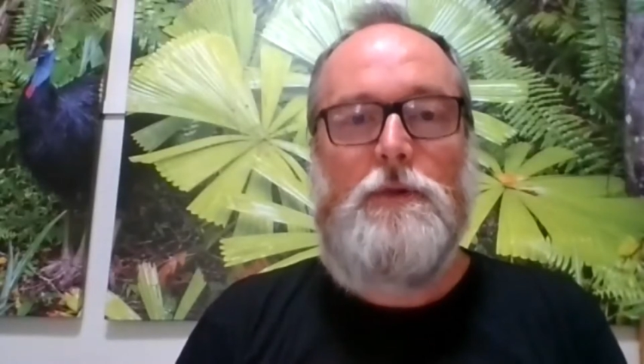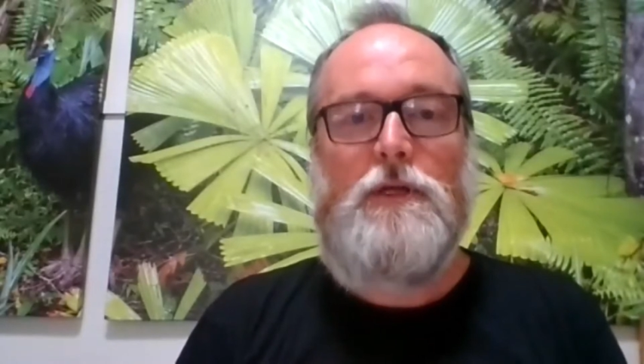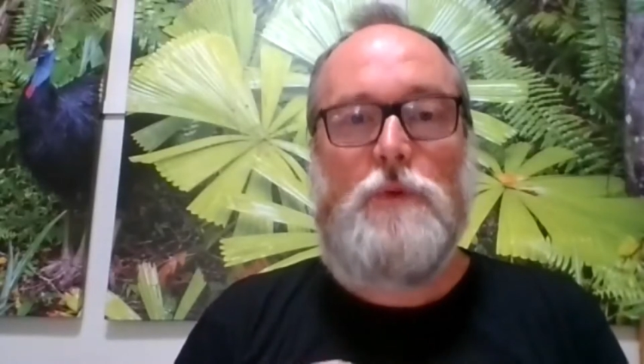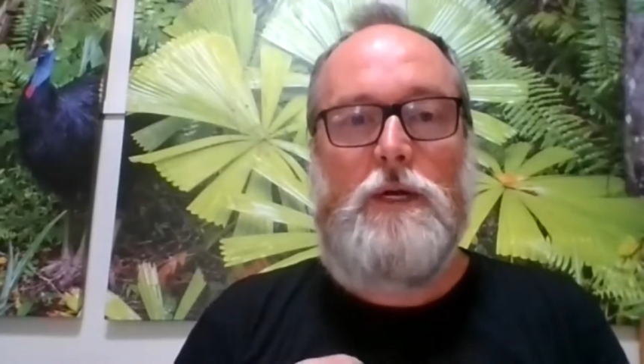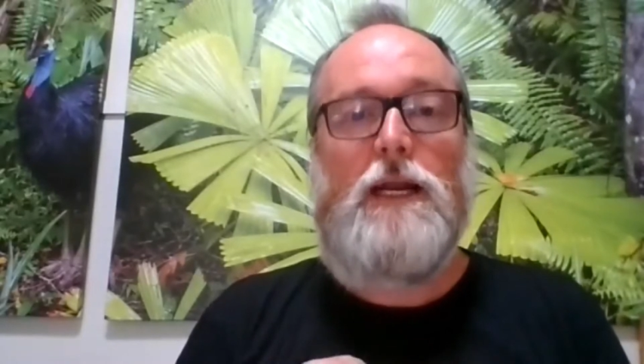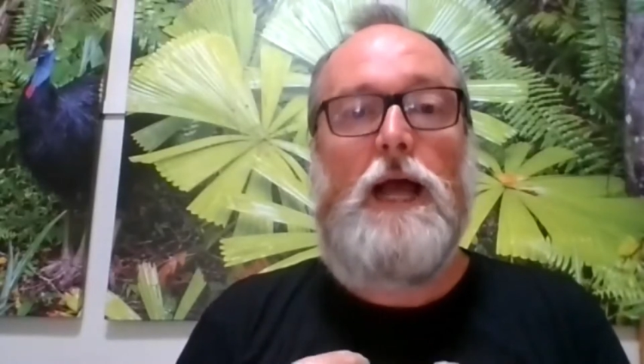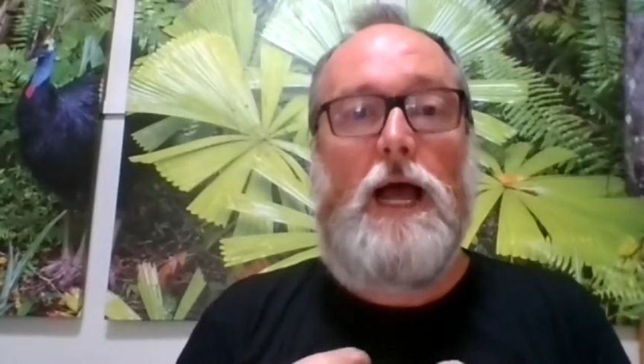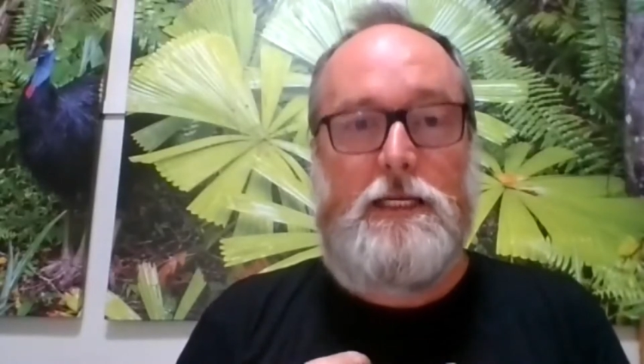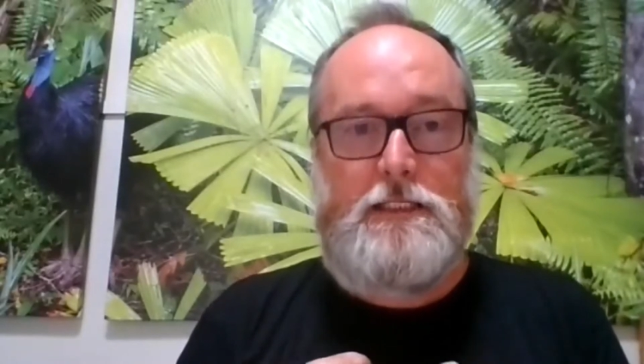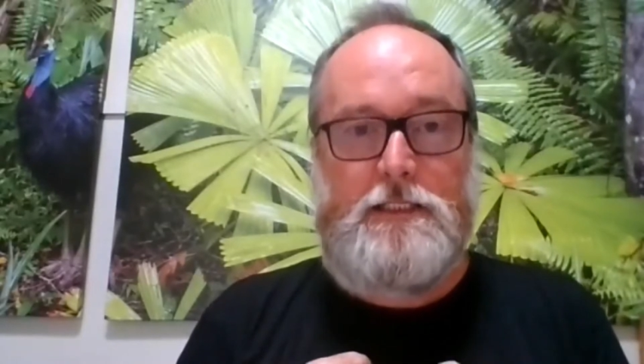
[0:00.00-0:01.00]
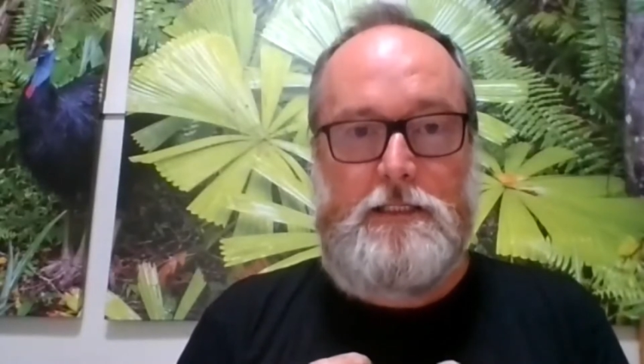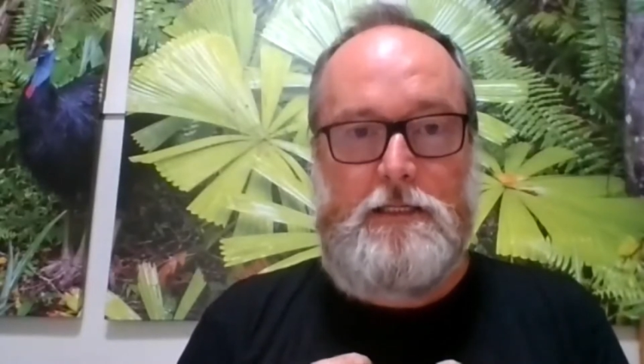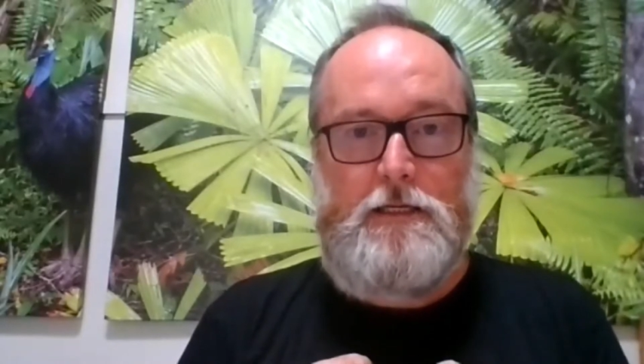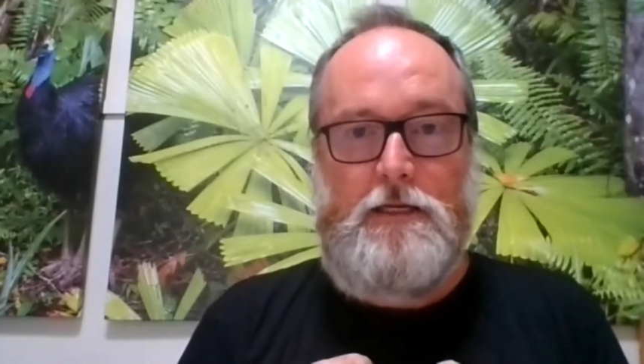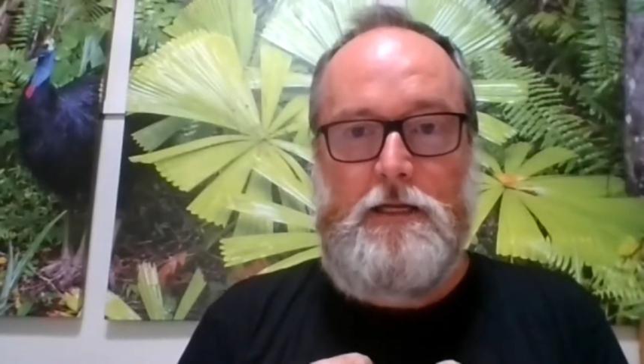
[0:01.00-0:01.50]
between us
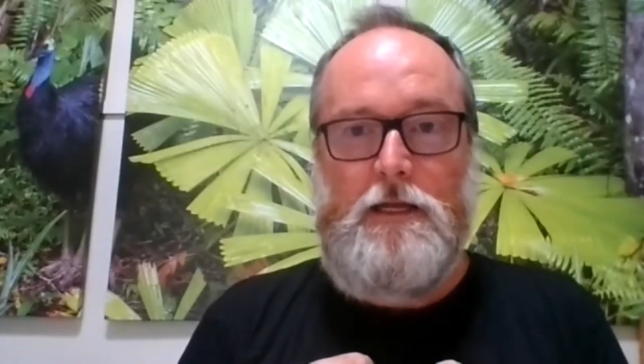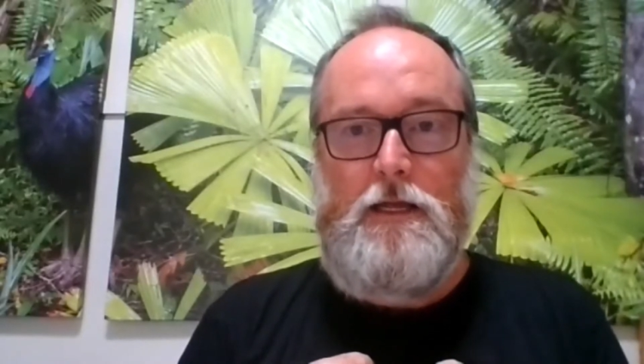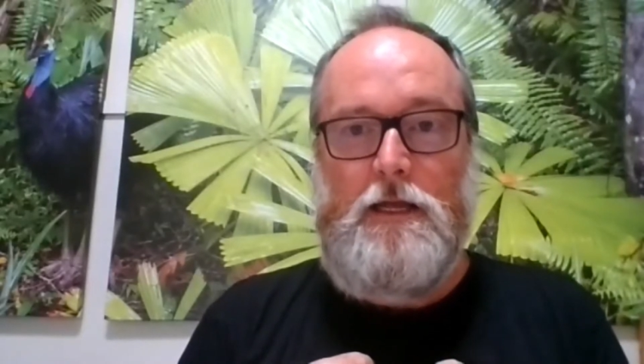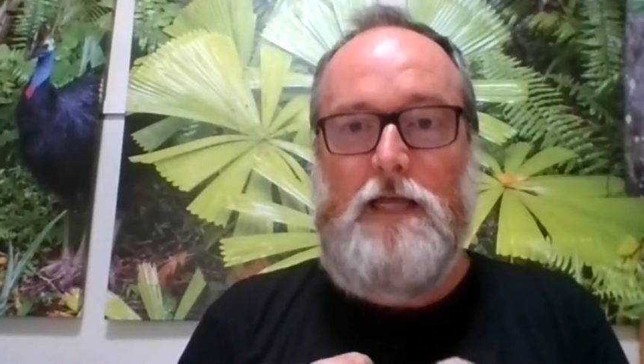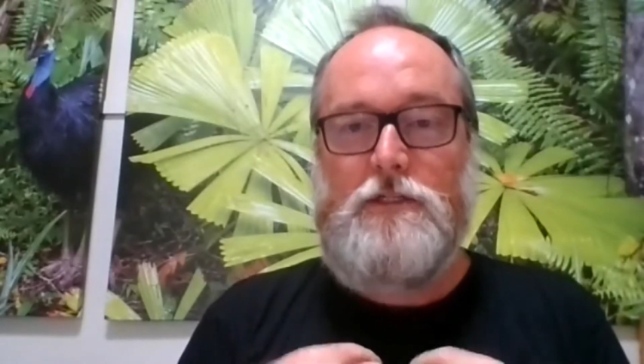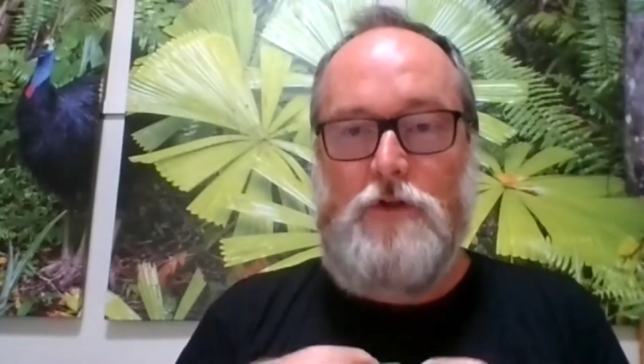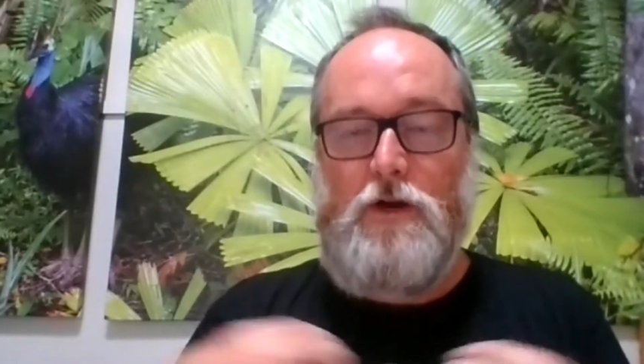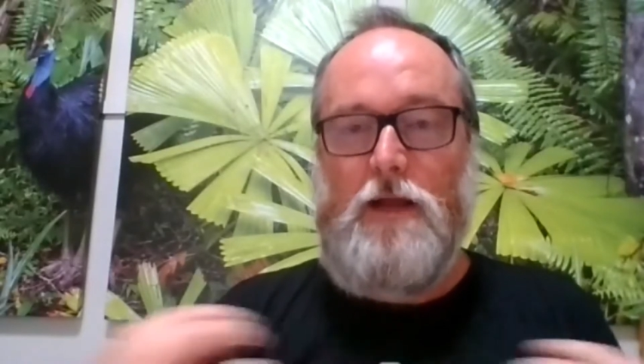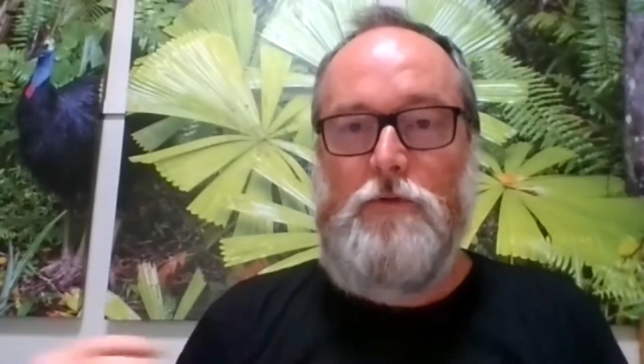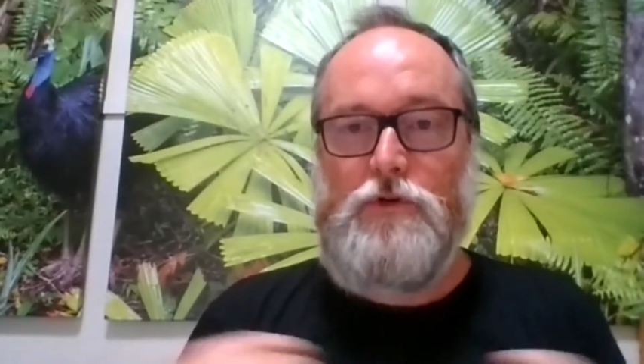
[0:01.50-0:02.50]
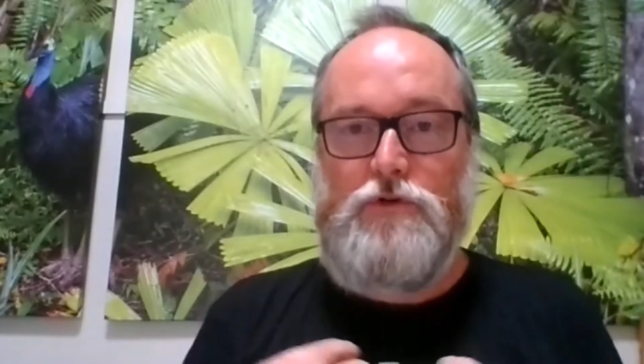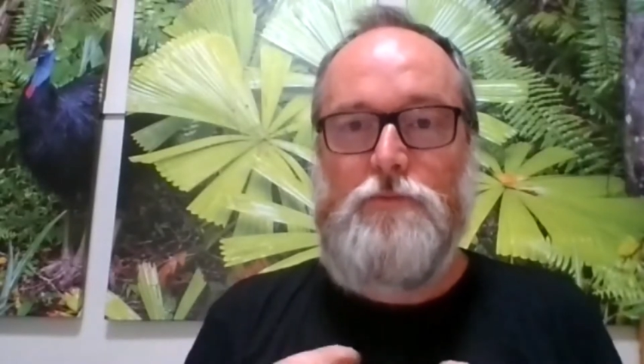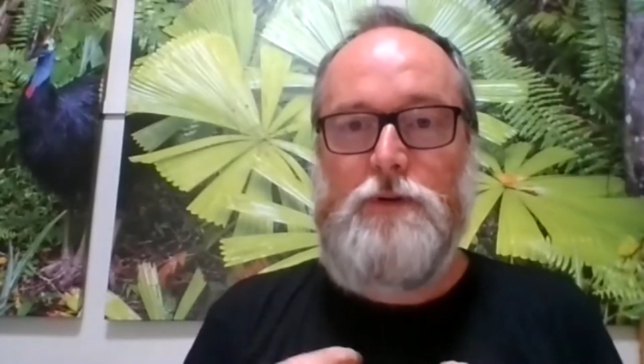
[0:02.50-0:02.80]
as non-Aboriginal